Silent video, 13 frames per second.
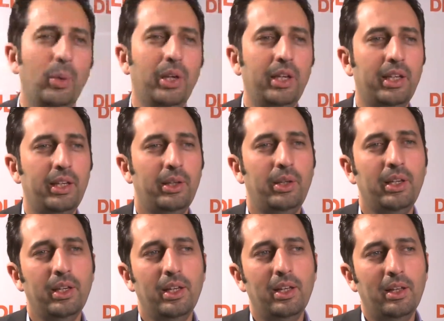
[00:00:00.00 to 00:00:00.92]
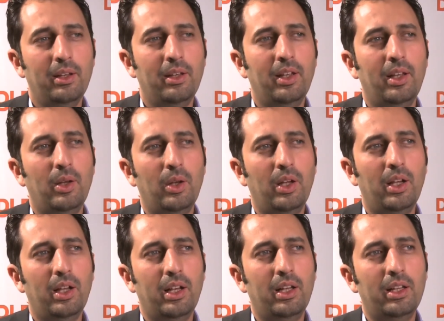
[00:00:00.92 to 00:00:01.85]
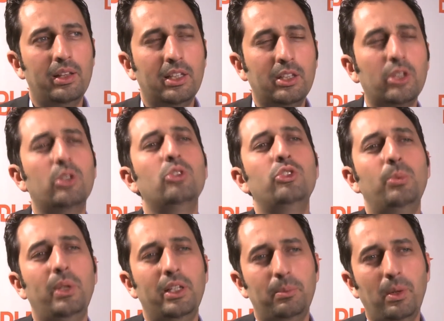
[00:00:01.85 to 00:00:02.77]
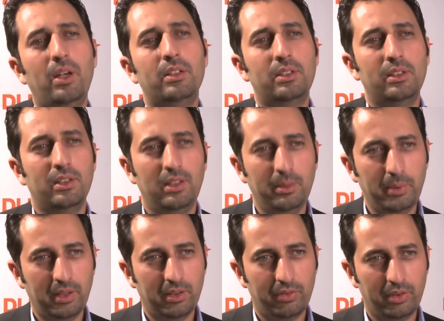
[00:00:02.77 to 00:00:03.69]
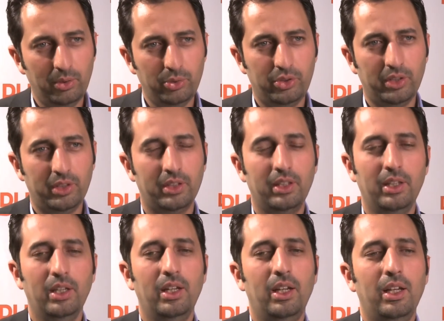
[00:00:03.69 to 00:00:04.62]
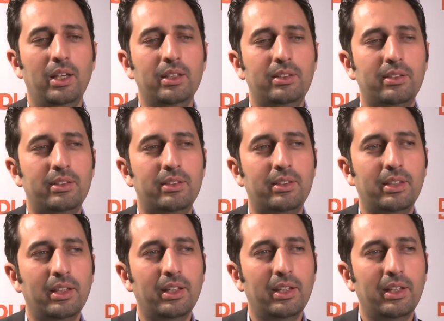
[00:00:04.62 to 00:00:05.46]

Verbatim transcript: way the technology played part in the Libyan revolution, it's